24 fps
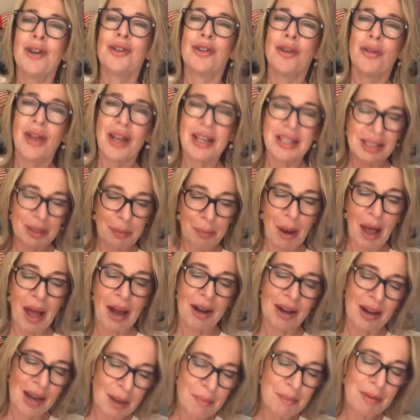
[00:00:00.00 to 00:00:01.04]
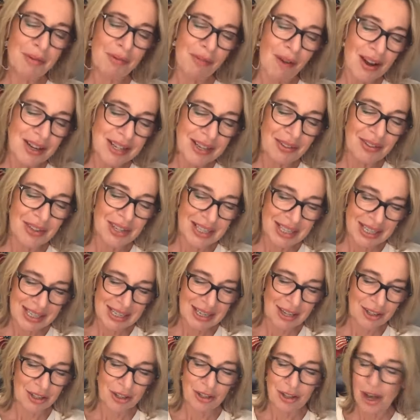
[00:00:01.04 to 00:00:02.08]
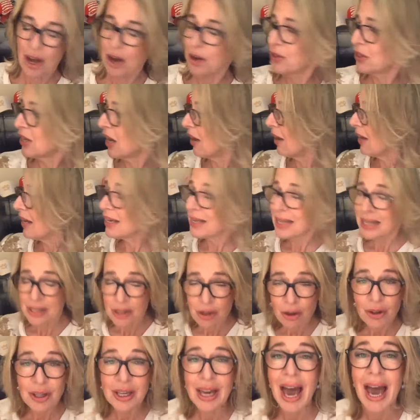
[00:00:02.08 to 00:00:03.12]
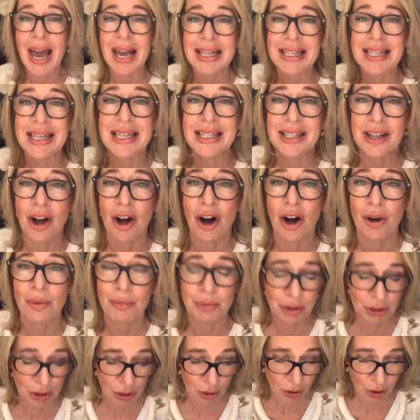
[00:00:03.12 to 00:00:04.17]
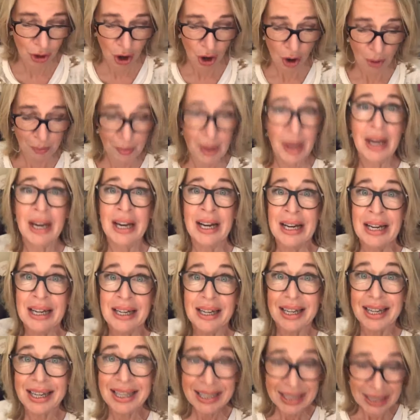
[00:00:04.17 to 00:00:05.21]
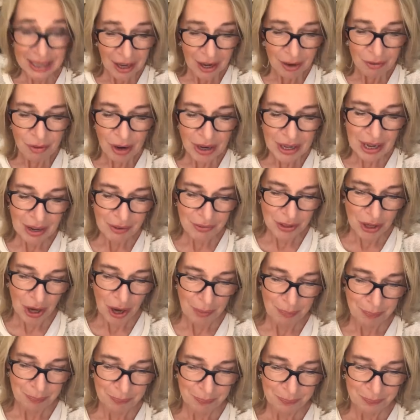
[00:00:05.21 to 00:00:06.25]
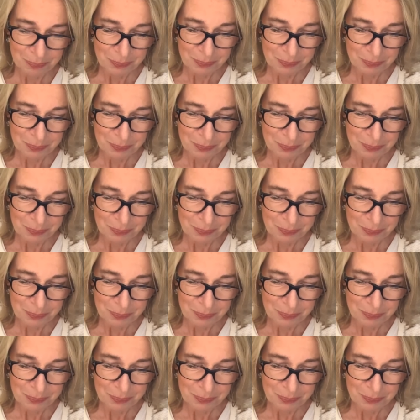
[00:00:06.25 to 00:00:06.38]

So that's the plan. Let me find out the details of the hotel. It is on katiesarms.com. Running out of time.